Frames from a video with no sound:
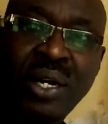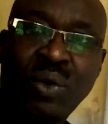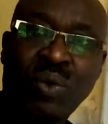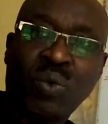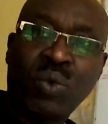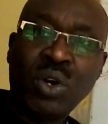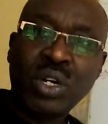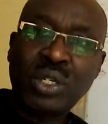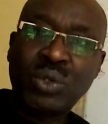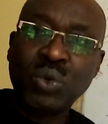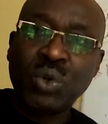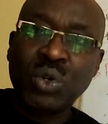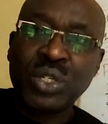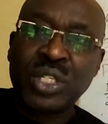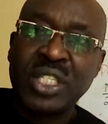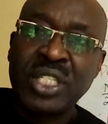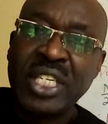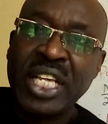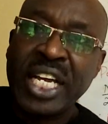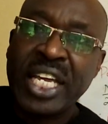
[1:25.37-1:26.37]
what
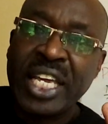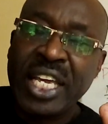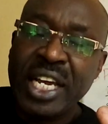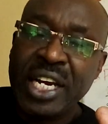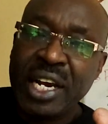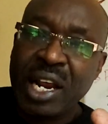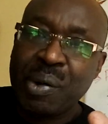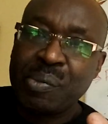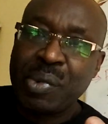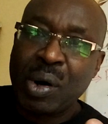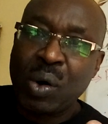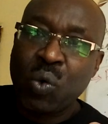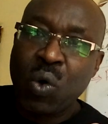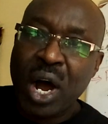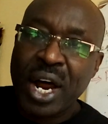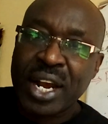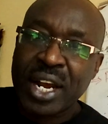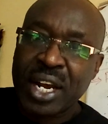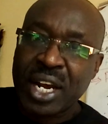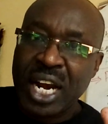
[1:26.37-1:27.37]
was the key number
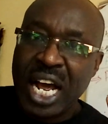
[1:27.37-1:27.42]
1?